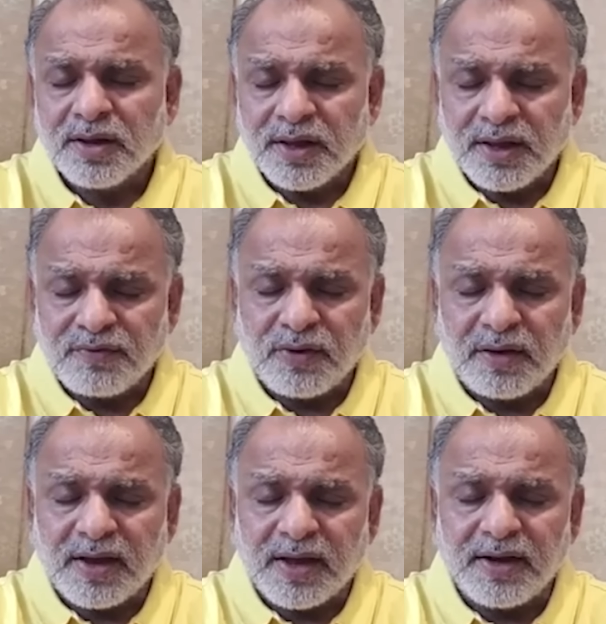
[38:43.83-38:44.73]
If you have
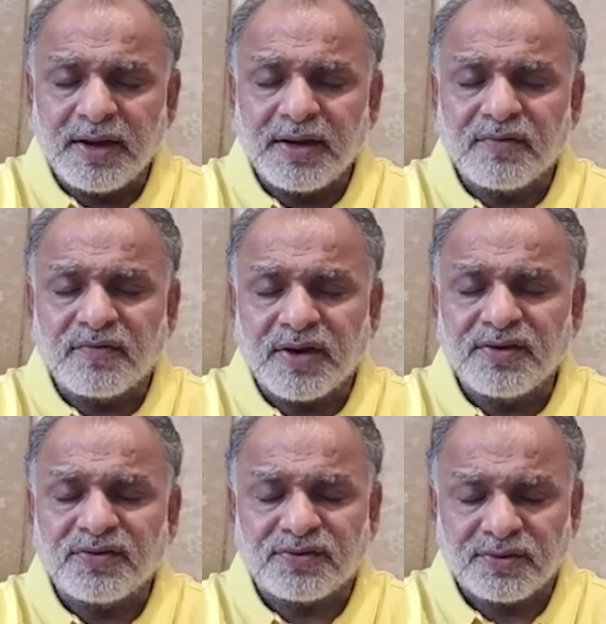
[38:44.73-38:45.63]
any
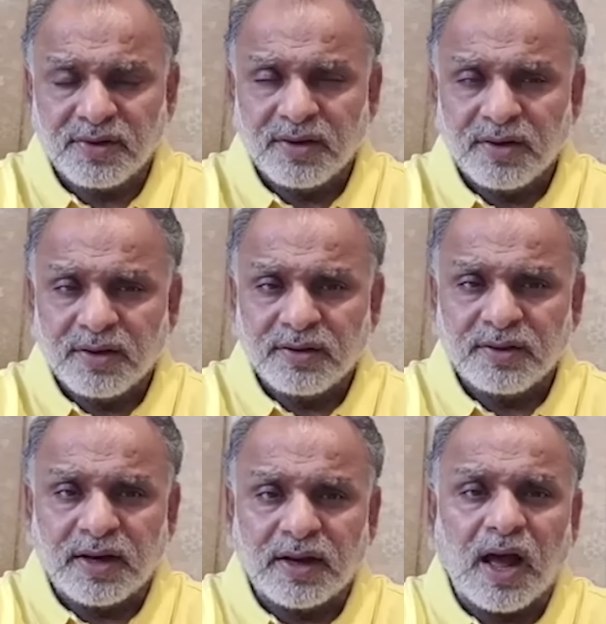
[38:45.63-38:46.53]
difference
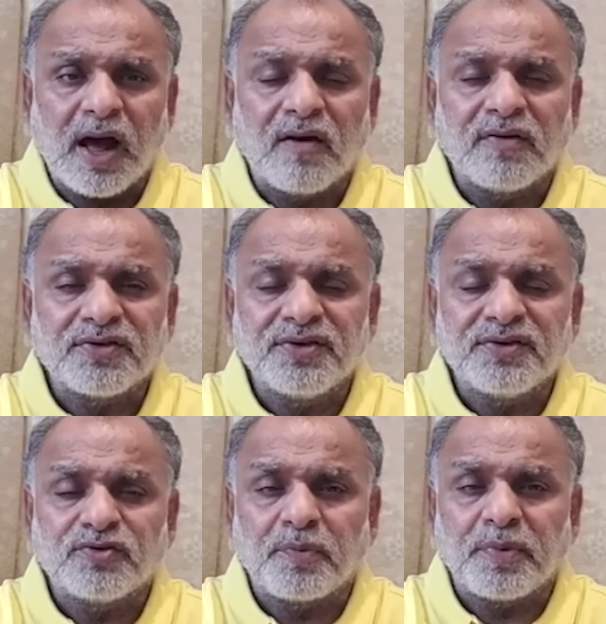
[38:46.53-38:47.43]
that ours
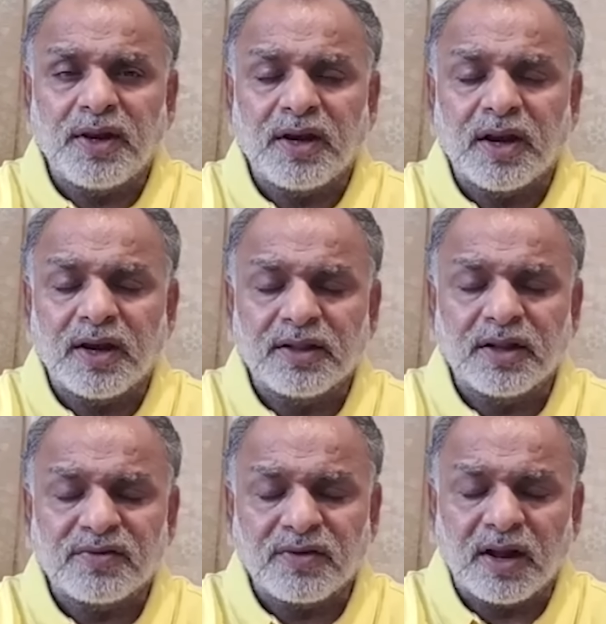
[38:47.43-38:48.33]
is superior and
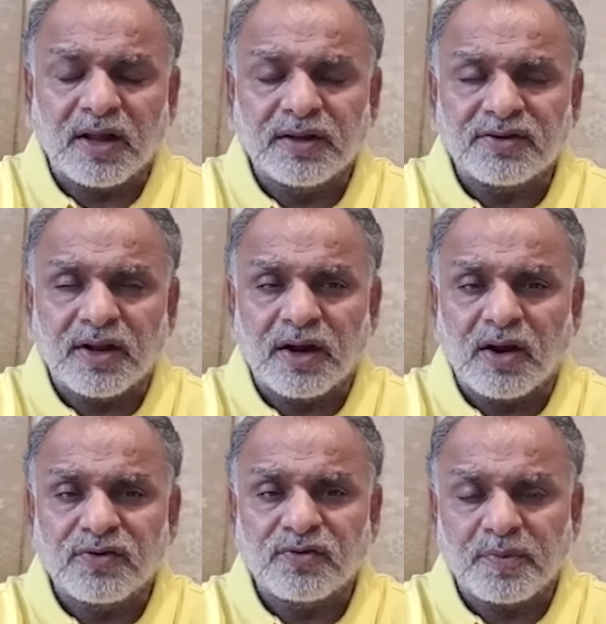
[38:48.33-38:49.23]
others are
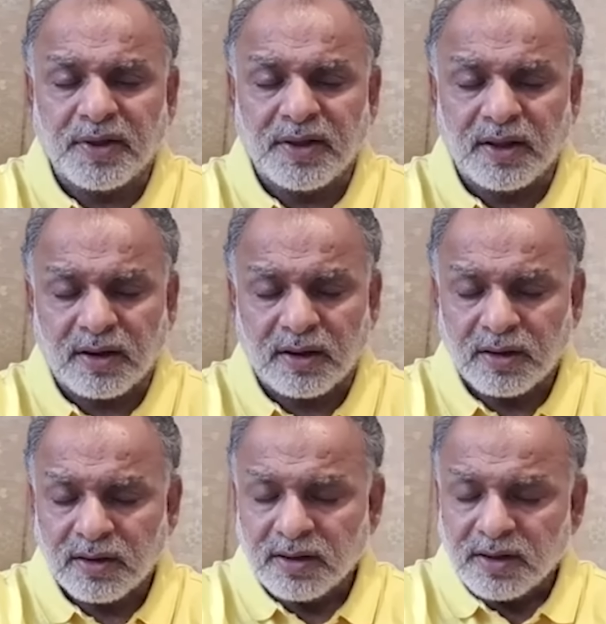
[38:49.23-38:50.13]
not superior,
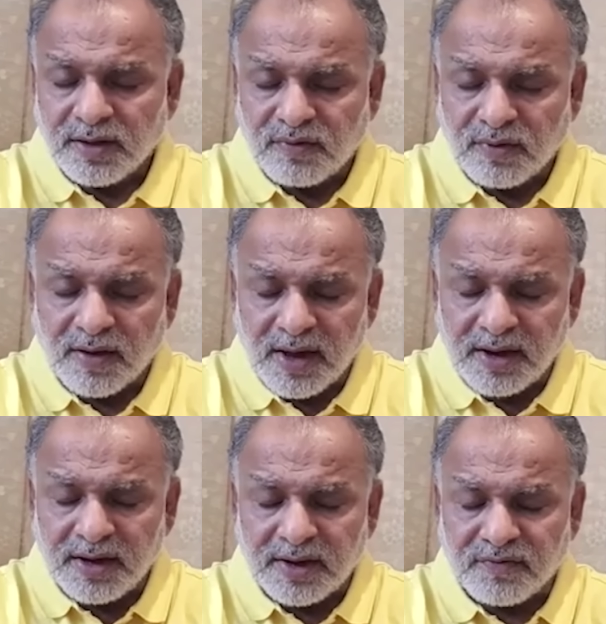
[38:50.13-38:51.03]
if you have
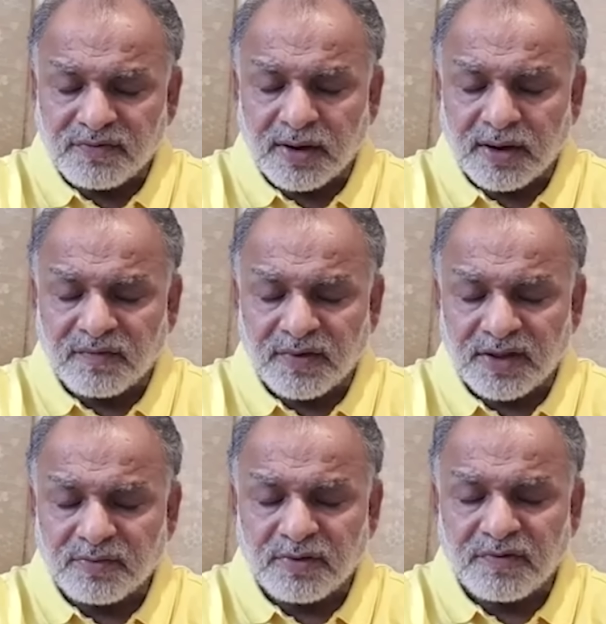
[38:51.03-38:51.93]
any
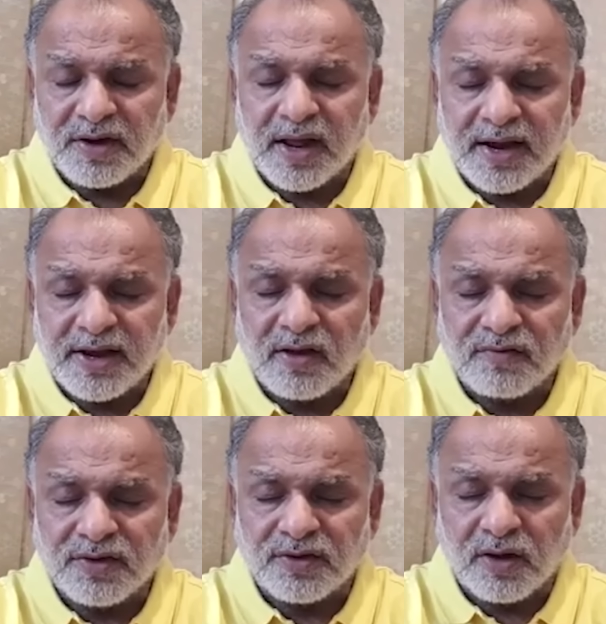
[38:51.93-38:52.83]
difference between any of
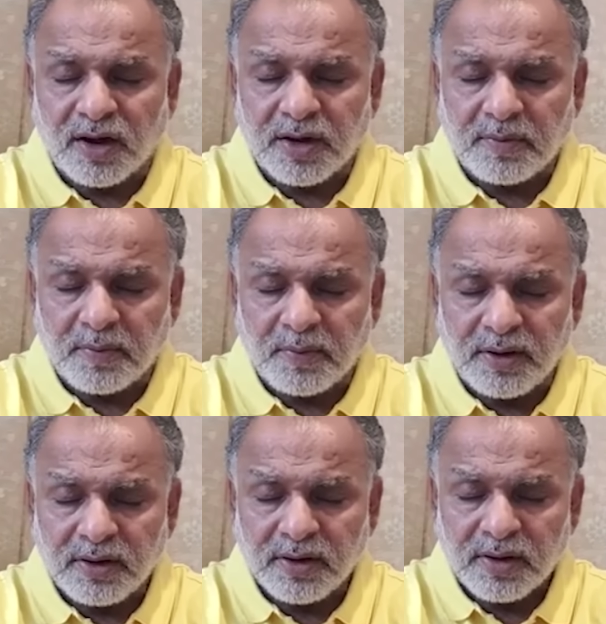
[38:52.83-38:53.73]
these godly people,